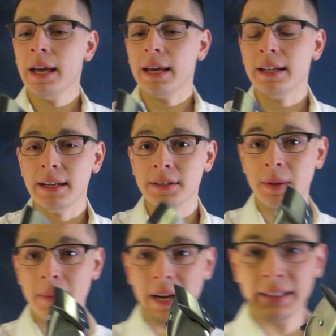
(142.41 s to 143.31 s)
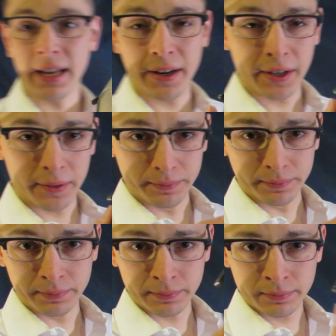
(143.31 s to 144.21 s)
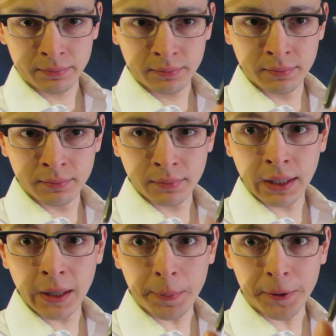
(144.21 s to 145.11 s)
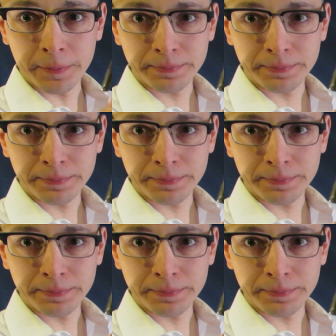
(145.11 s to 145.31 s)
it is a magnetic clipper.